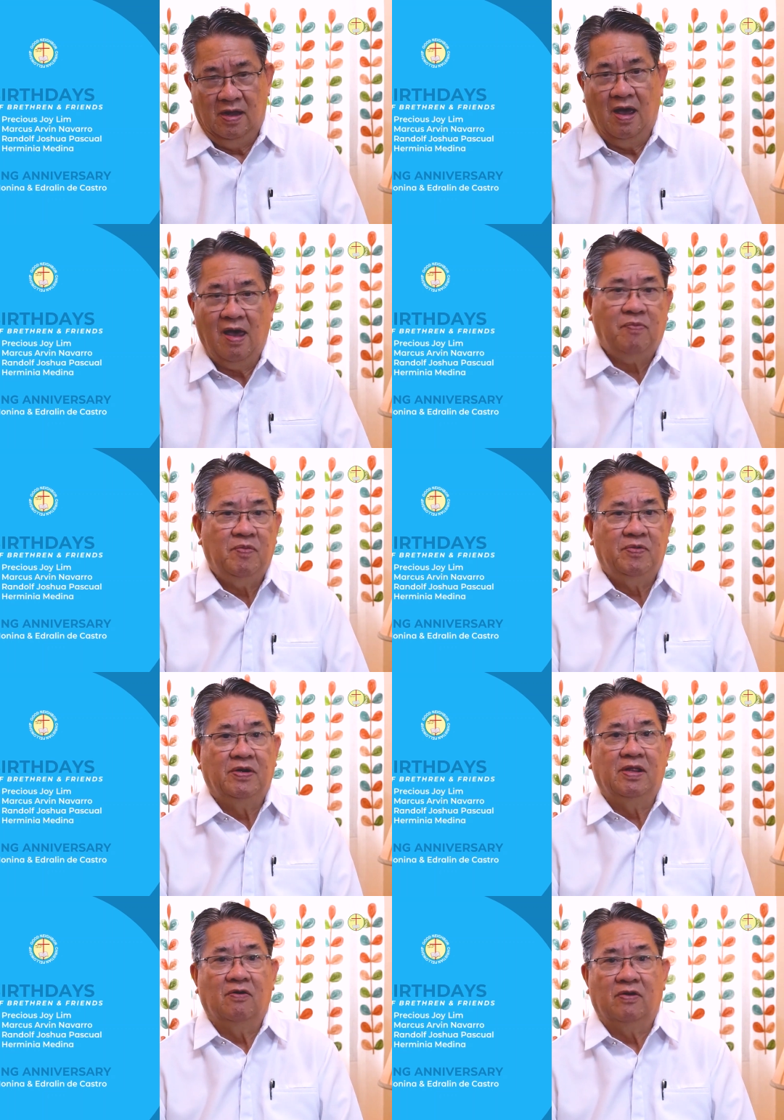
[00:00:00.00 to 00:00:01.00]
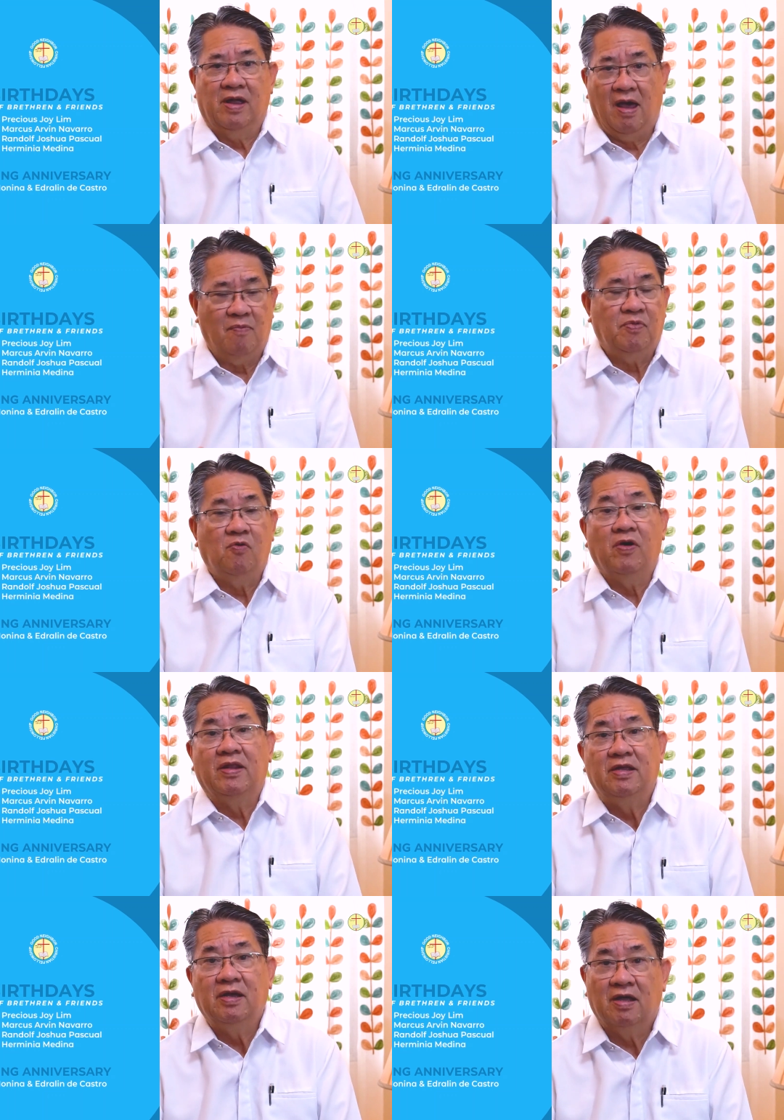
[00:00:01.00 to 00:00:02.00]
A happy birthday or a happy
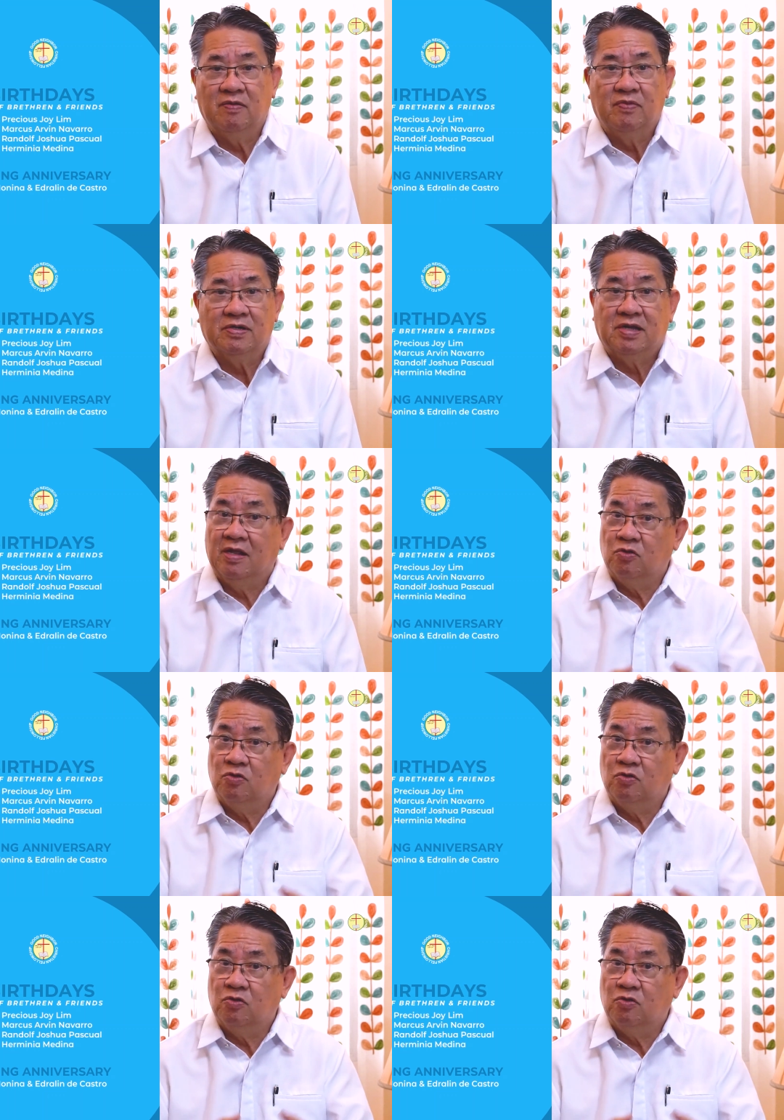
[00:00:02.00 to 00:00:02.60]
wedding anniversary.